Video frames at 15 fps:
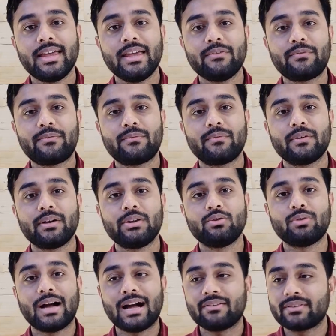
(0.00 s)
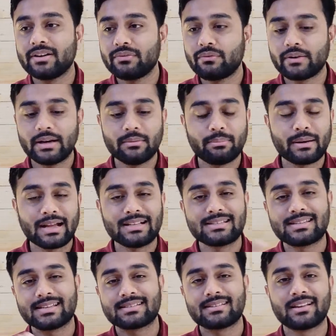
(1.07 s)
If you have different
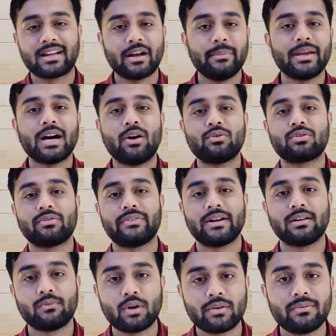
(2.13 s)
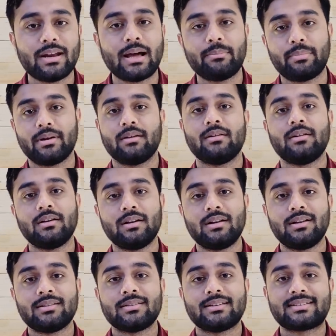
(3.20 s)
branches coming out of it, what will happen?
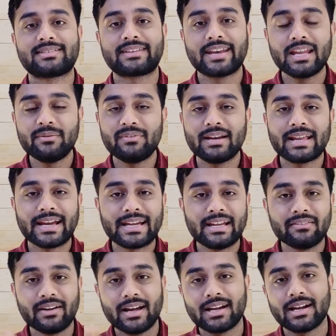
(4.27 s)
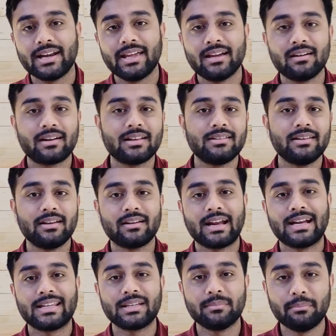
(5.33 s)
The stream will get divided here and there,
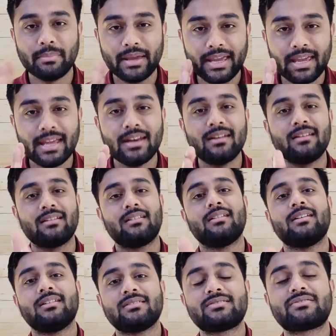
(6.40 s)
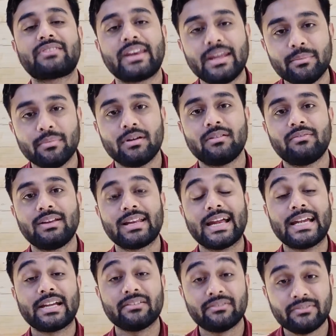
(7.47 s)
and the main stream will
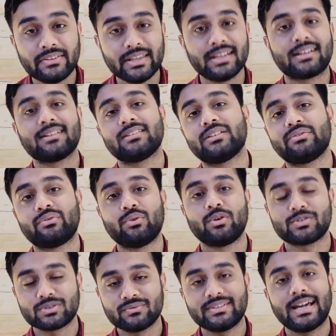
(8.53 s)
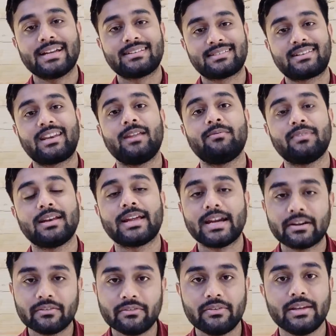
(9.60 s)
get weak. The force of that stream will
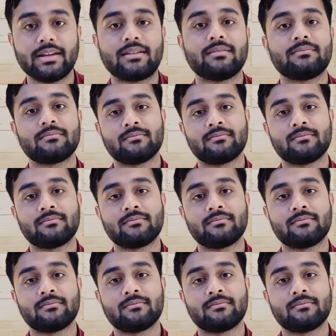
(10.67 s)
get weak.